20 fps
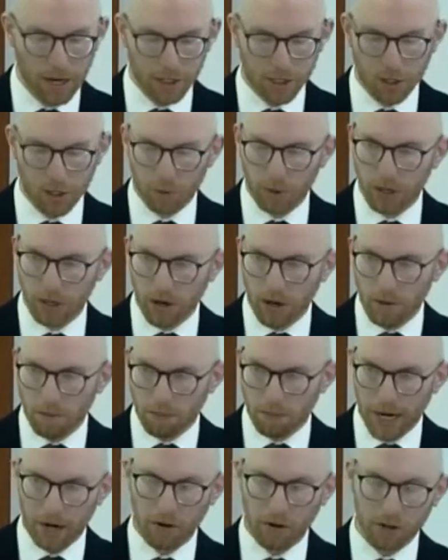and so when
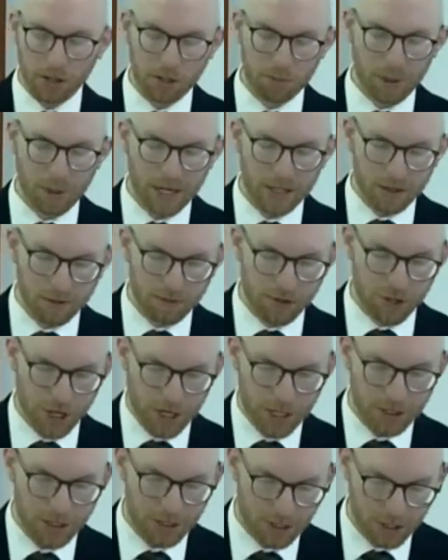Peter speaks of
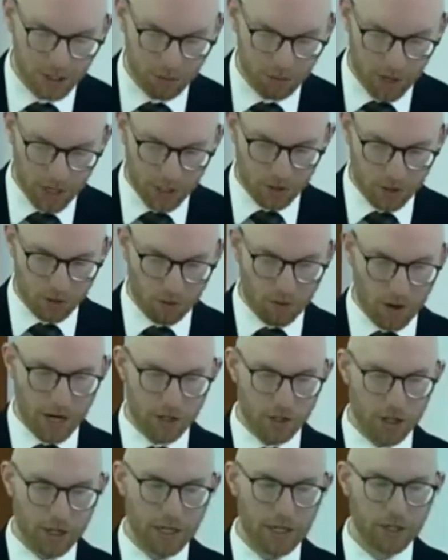Jesus'
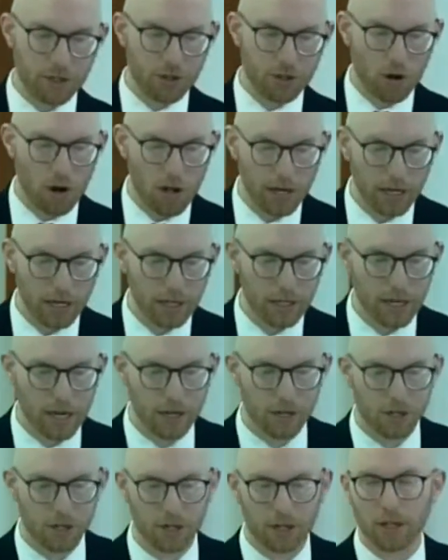resurrection, he's drawing
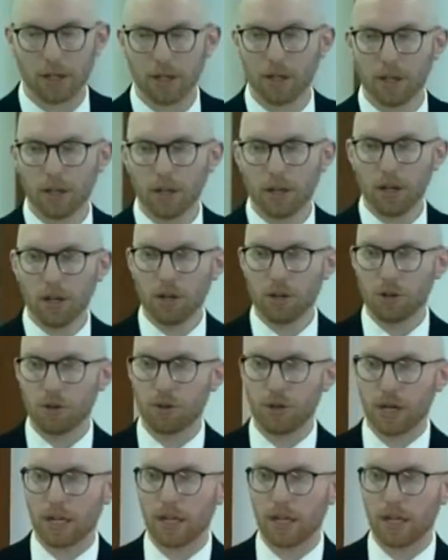attention to